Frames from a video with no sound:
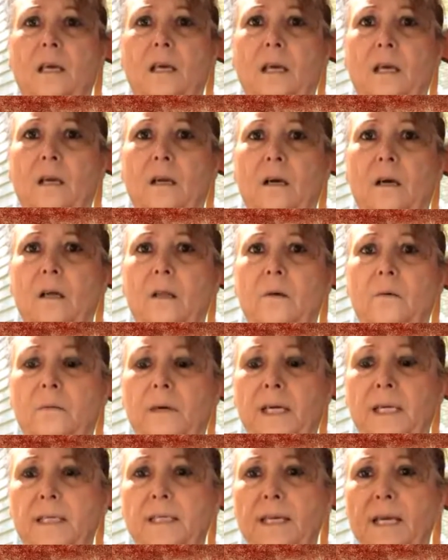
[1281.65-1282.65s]
And all the
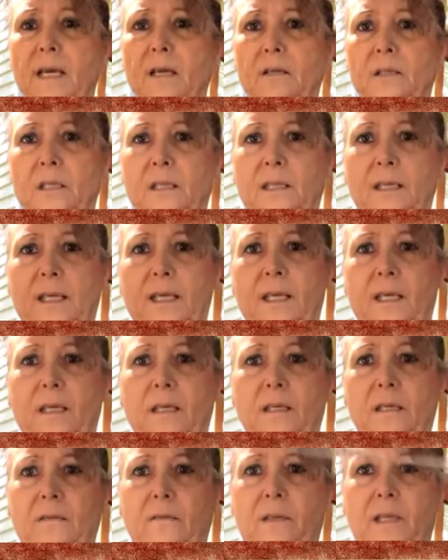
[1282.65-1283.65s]
way down to the
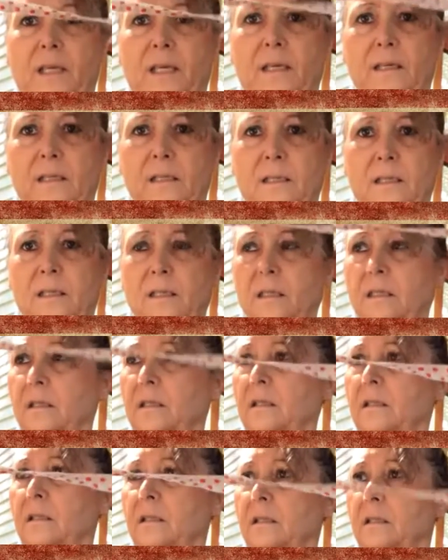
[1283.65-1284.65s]
end of this,
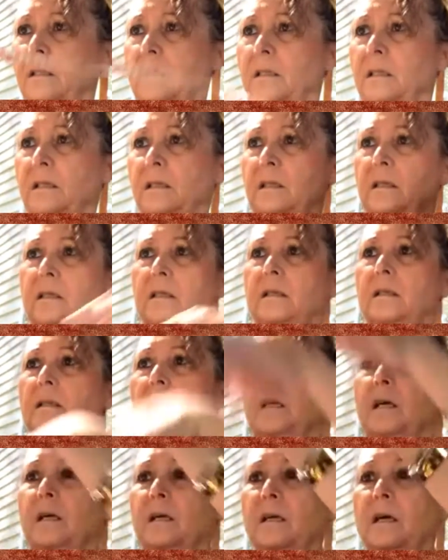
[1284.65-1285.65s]

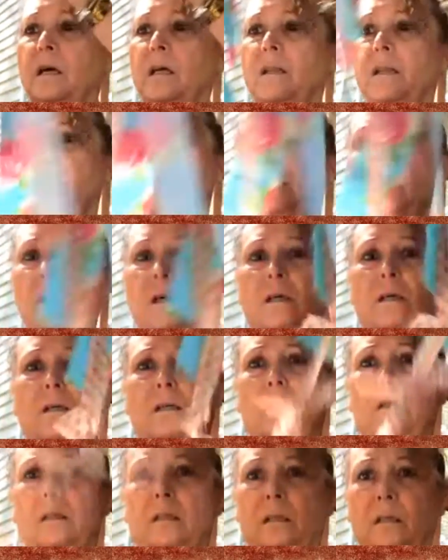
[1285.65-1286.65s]
I'll call this our
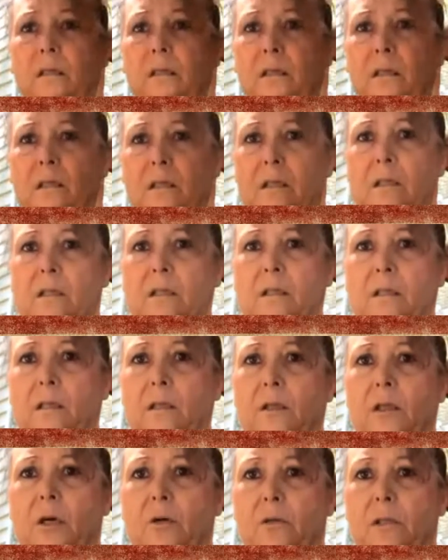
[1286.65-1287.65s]

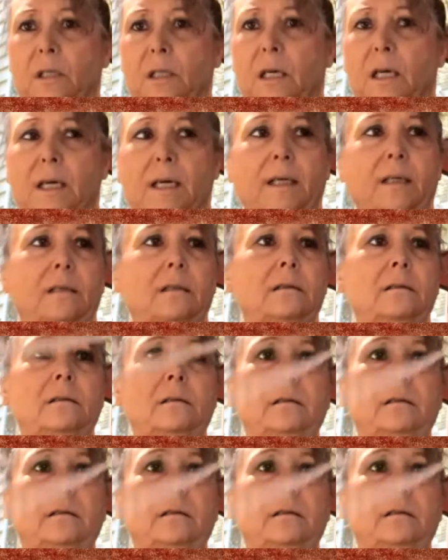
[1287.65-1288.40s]
clothesline.